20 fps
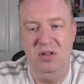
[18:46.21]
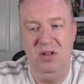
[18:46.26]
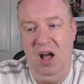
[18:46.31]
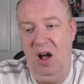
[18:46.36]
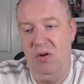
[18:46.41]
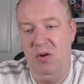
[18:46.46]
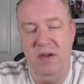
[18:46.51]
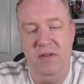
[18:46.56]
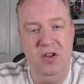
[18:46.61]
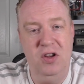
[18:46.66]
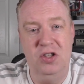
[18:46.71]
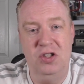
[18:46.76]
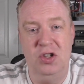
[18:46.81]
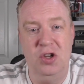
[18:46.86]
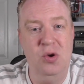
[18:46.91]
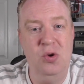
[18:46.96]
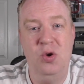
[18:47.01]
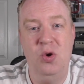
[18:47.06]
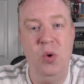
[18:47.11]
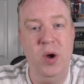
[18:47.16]
I'll give you the
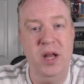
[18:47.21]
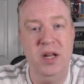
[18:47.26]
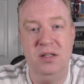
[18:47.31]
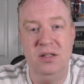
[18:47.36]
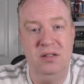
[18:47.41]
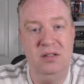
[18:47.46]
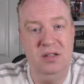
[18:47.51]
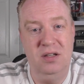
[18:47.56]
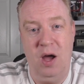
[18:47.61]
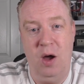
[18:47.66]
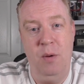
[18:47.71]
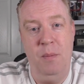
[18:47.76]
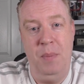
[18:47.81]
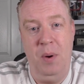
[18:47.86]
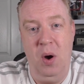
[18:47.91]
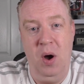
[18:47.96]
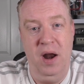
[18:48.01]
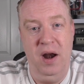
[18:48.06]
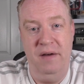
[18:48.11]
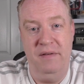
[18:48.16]
£2 to go and
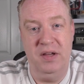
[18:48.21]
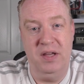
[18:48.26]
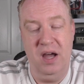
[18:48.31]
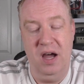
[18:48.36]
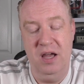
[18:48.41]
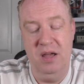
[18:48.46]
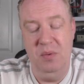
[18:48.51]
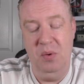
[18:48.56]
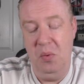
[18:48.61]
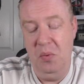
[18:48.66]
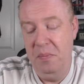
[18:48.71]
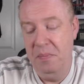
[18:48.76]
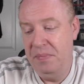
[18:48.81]
buy another cable.